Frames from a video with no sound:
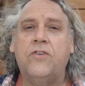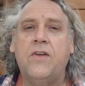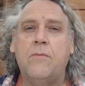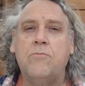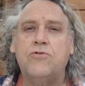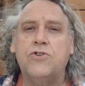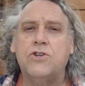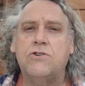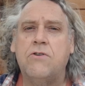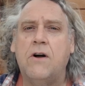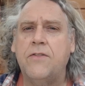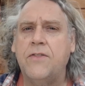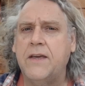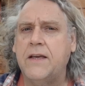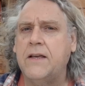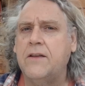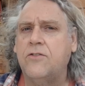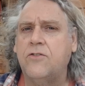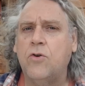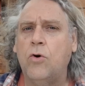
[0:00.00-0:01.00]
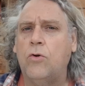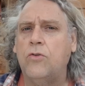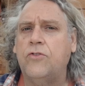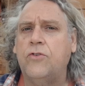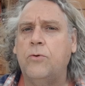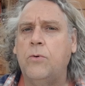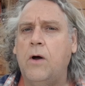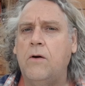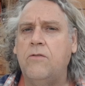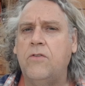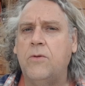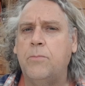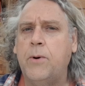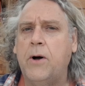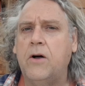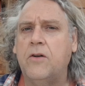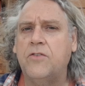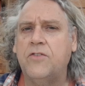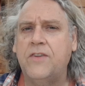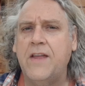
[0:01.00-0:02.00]
temperature I think it's got to over the
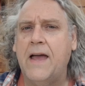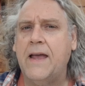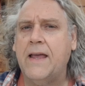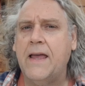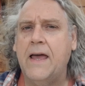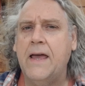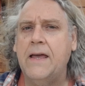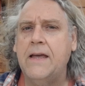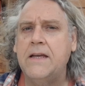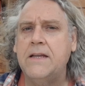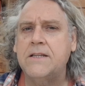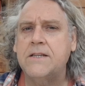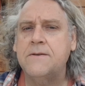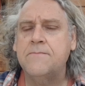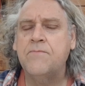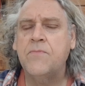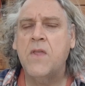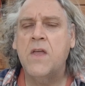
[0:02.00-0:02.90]
past decade.